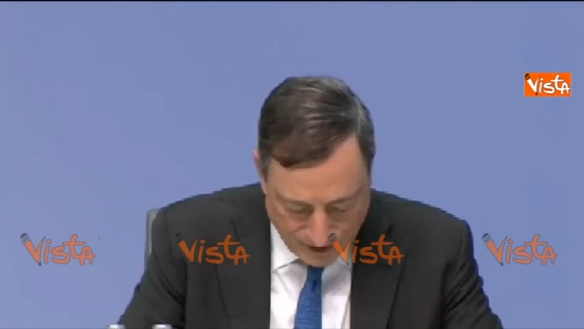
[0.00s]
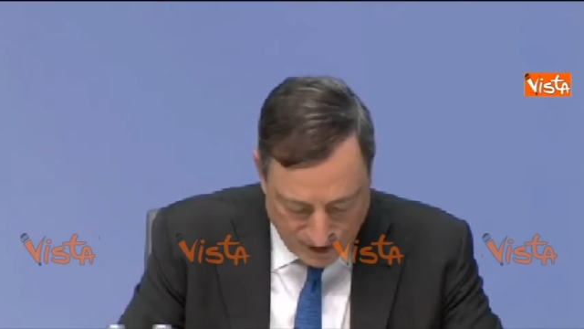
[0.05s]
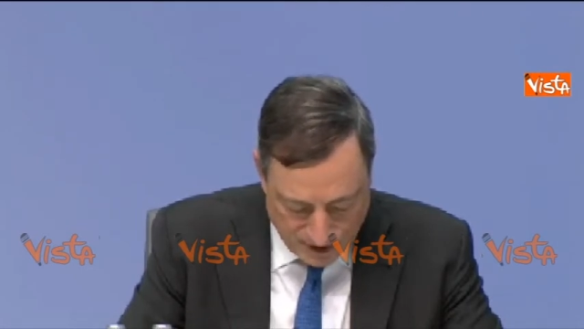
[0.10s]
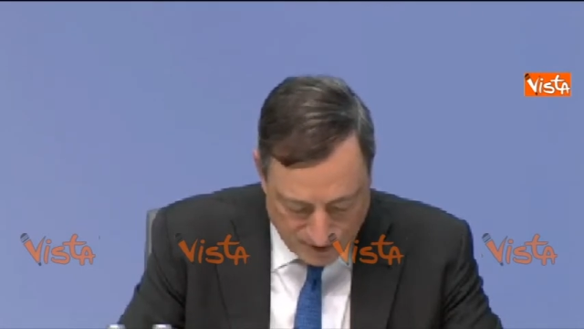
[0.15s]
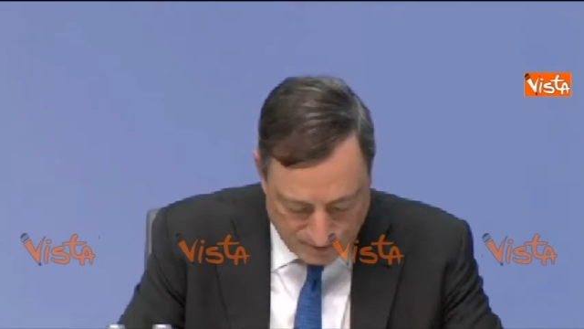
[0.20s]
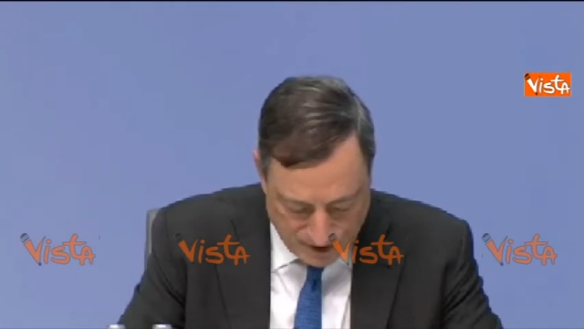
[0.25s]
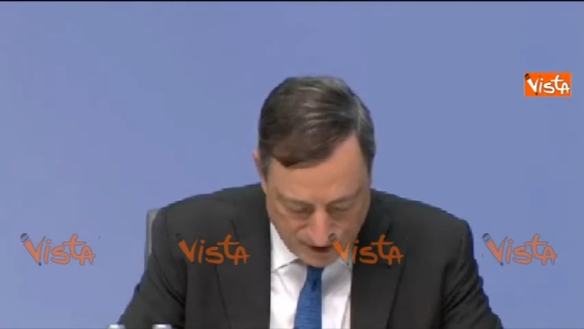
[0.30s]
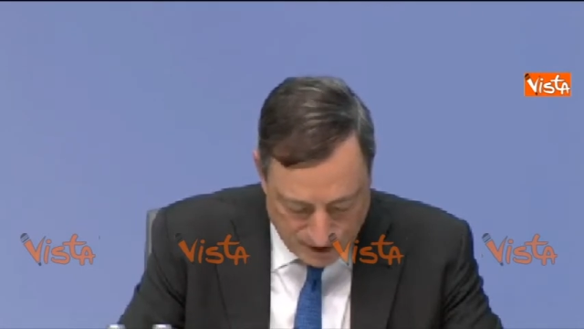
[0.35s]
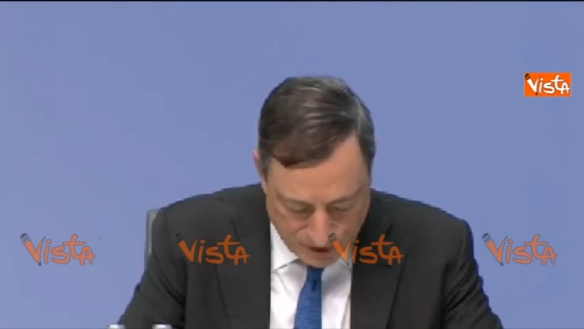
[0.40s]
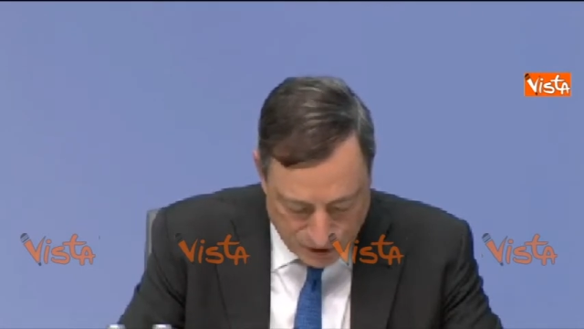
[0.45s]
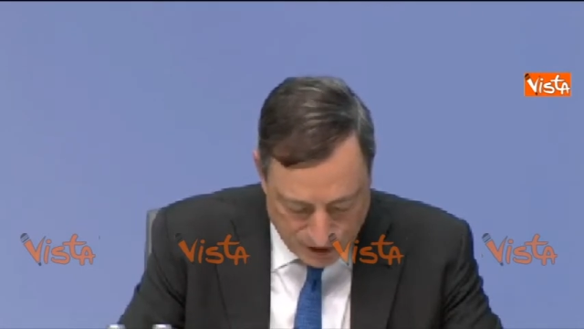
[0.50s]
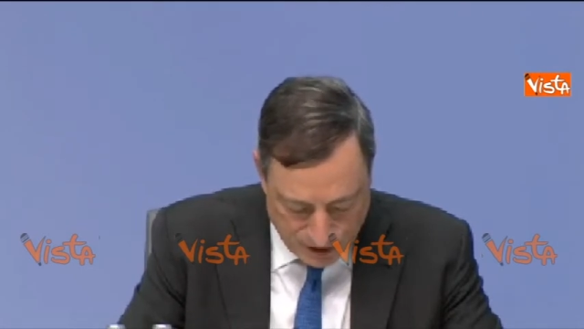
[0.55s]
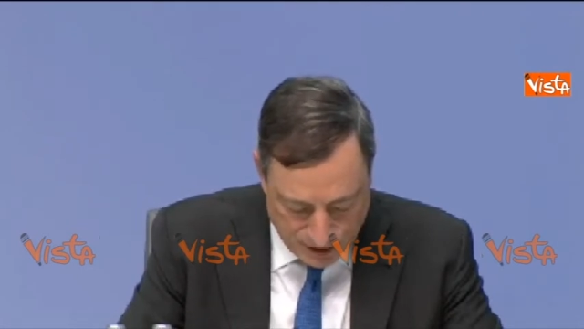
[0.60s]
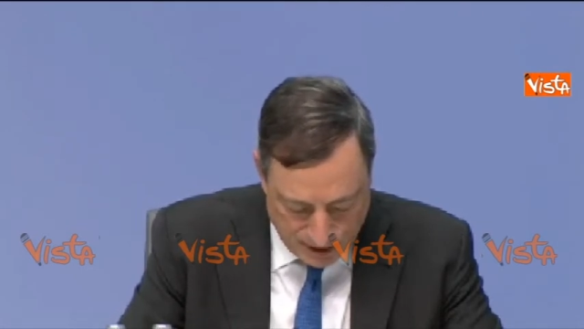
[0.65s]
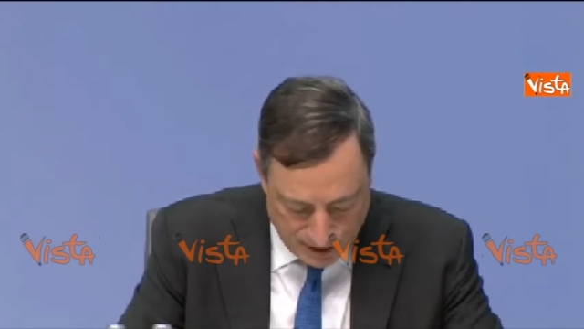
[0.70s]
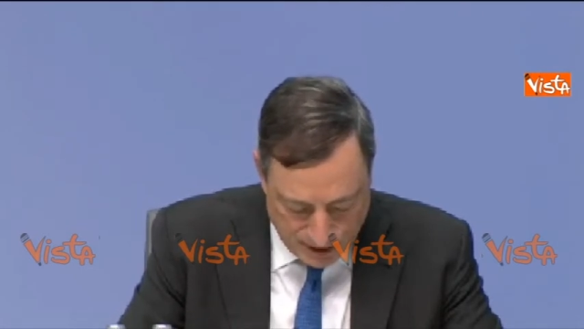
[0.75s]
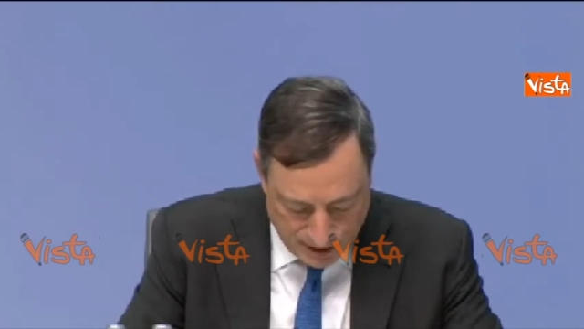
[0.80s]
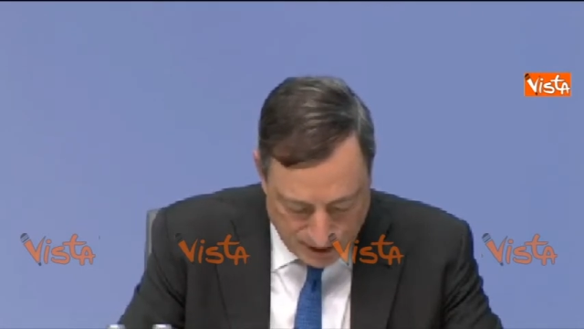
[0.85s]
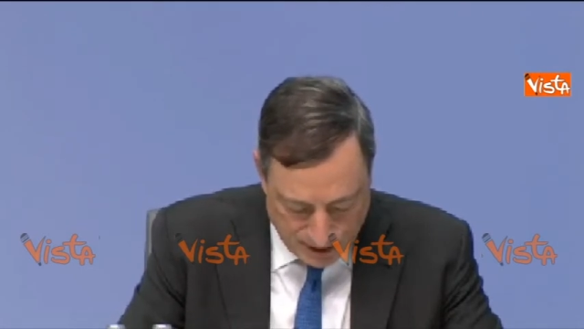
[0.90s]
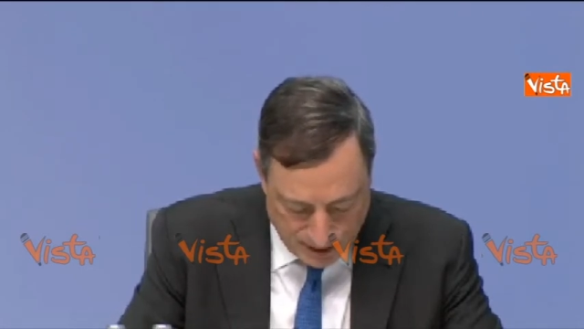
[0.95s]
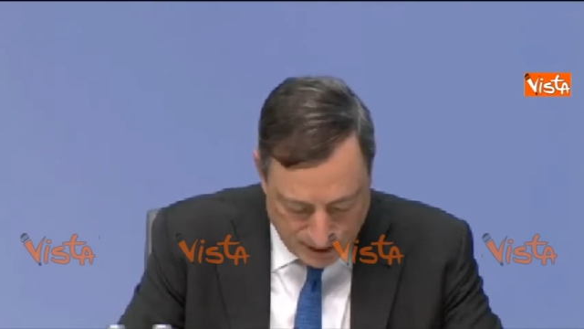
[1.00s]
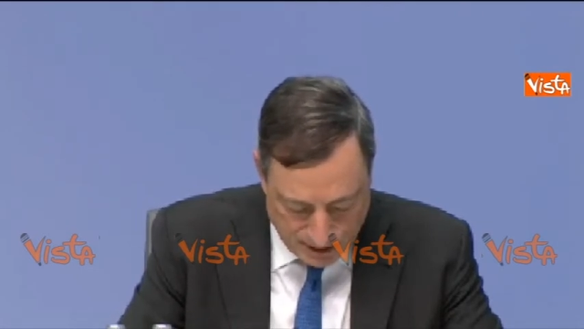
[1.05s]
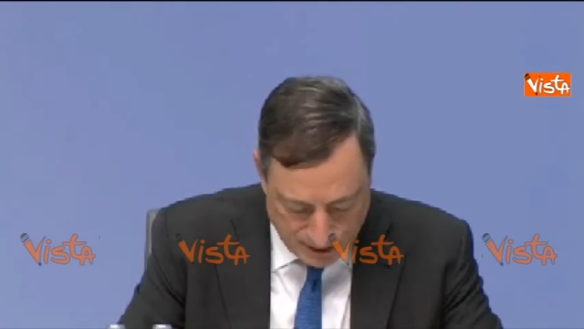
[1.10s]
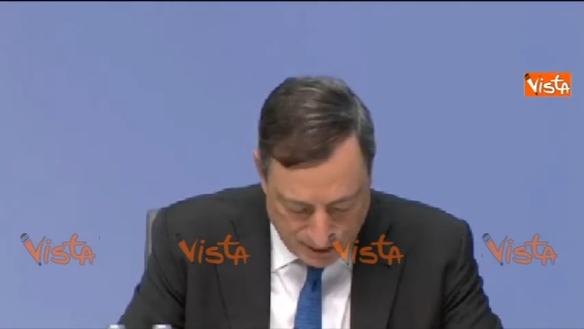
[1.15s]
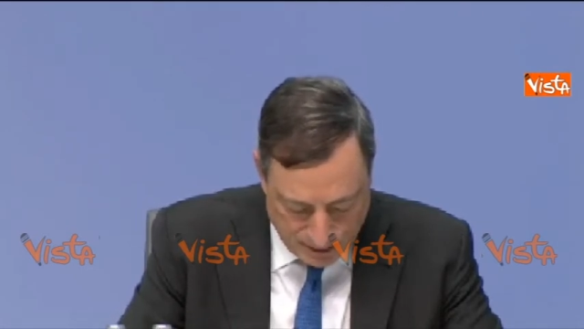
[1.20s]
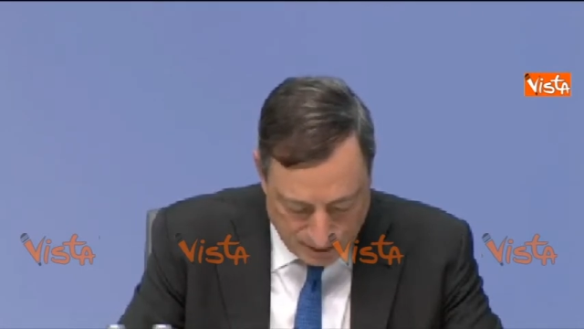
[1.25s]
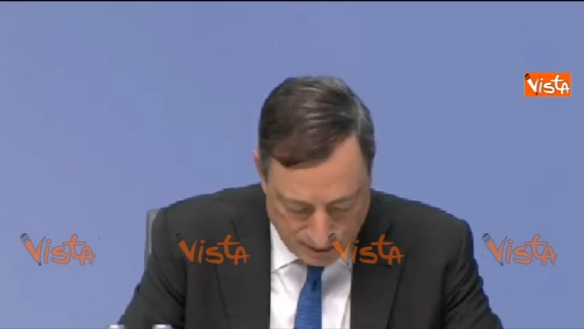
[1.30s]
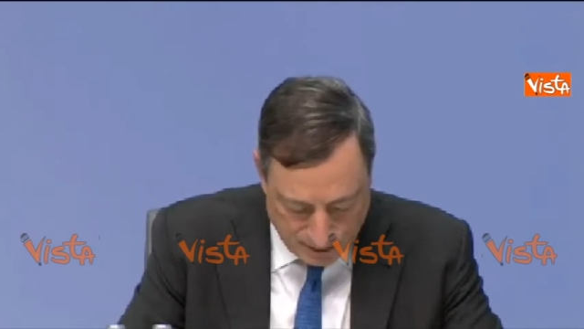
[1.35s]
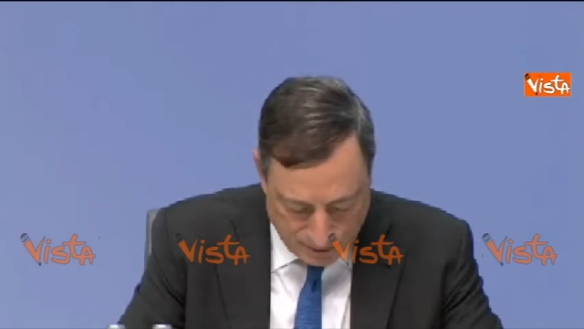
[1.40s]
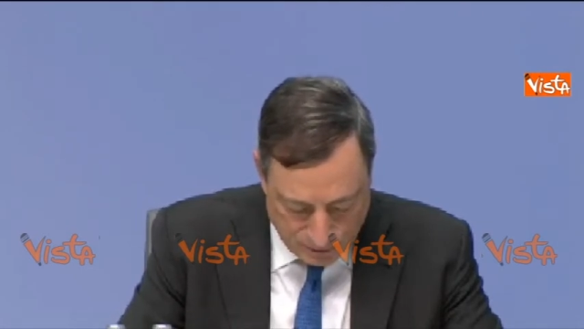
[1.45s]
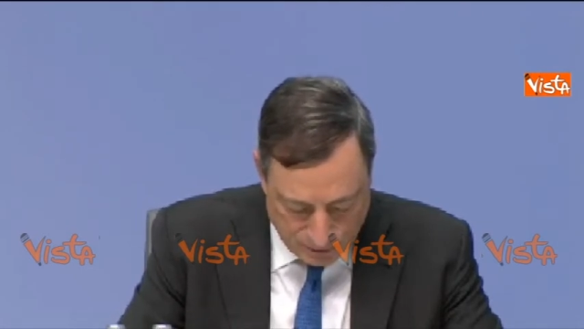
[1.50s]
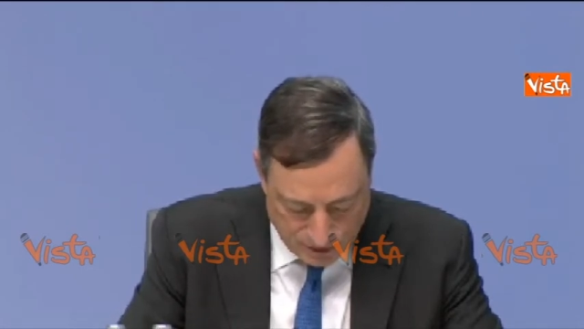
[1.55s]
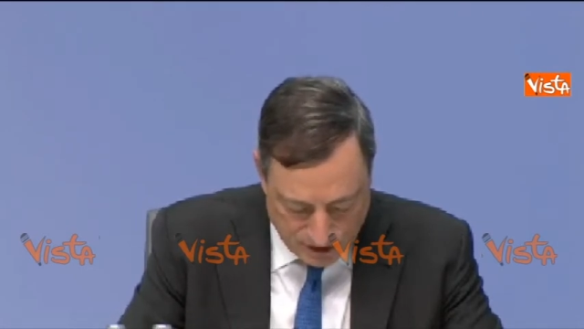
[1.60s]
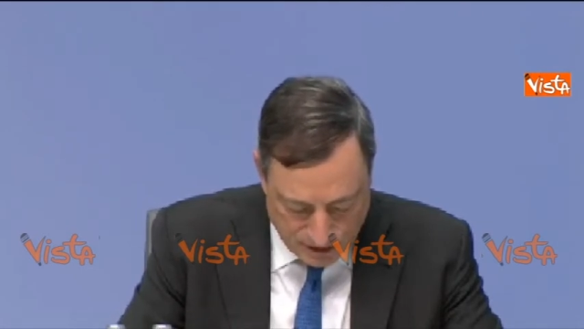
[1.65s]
Especially, it